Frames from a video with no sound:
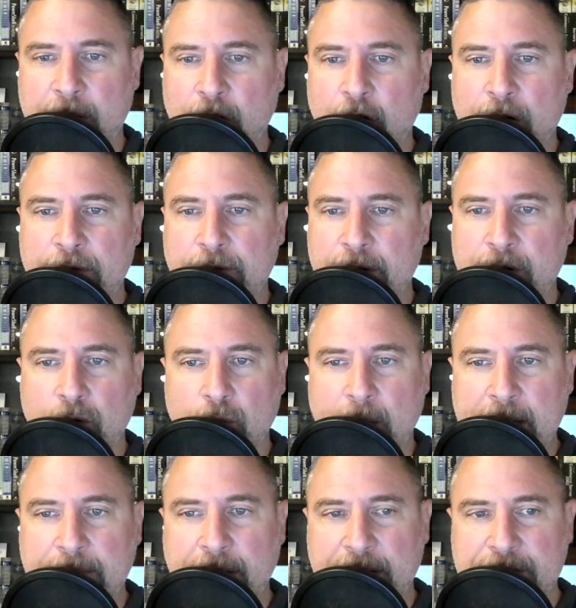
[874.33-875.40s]
offering to
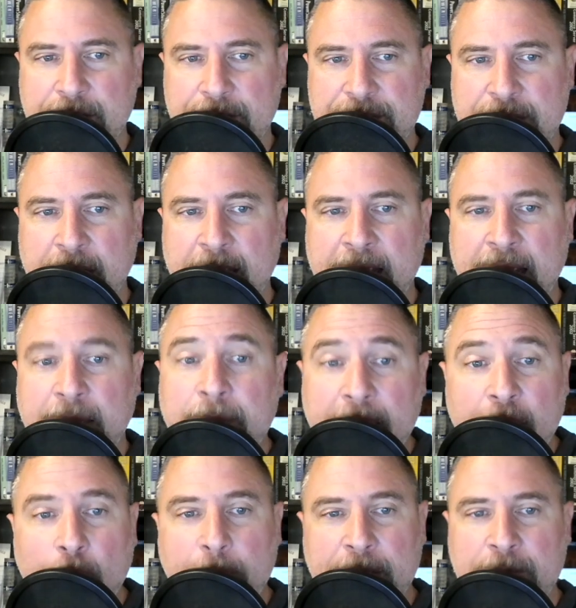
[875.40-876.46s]
write puzzles and by
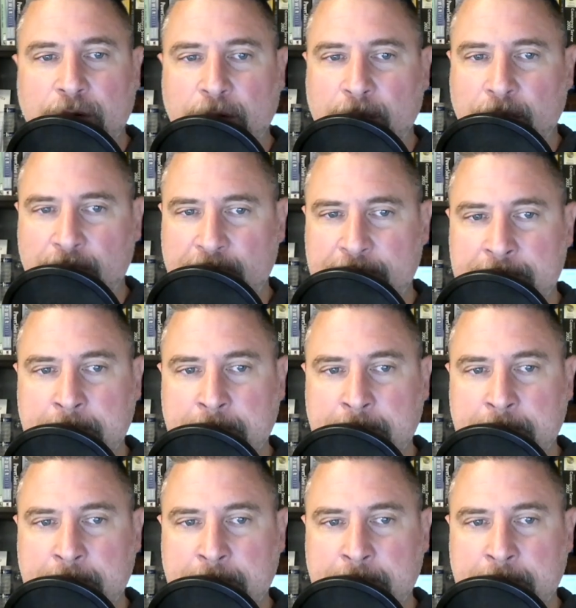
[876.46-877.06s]
helping promote it.